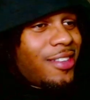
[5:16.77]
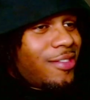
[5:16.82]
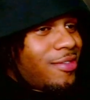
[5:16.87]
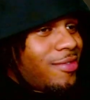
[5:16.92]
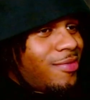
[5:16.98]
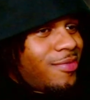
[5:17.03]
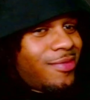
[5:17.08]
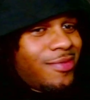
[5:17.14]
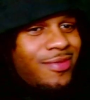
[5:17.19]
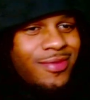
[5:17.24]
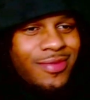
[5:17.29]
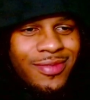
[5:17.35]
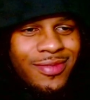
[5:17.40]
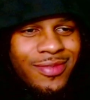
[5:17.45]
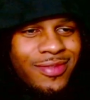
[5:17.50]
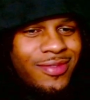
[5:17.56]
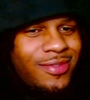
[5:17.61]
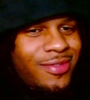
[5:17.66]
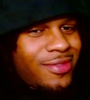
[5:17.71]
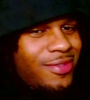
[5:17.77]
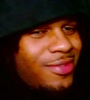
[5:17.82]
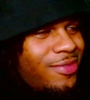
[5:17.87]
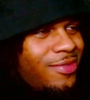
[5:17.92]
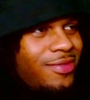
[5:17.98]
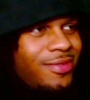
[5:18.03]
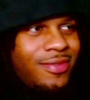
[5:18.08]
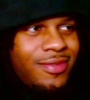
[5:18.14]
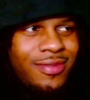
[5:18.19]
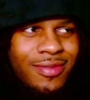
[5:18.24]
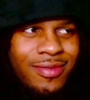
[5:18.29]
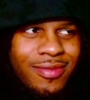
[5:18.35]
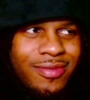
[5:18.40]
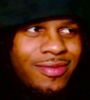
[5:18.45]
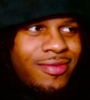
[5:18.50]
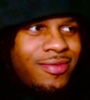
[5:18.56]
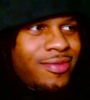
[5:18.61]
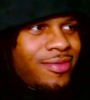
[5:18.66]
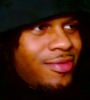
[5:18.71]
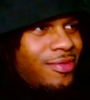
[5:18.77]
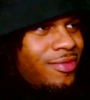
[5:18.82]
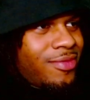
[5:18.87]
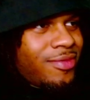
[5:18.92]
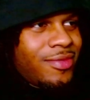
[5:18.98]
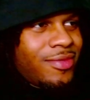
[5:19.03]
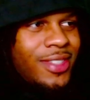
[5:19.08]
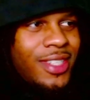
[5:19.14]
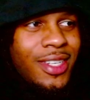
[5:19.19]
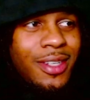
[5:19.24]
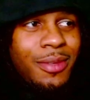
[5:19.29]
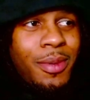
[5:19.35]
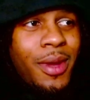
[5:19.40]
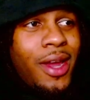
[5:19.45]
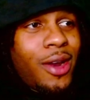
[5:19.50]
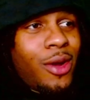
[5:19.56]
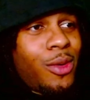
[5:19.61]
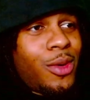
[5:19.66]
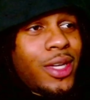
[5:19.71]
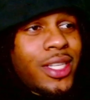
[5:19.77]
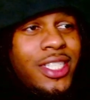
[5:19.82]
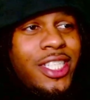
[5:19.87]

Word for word: You always wind up here in a puddle of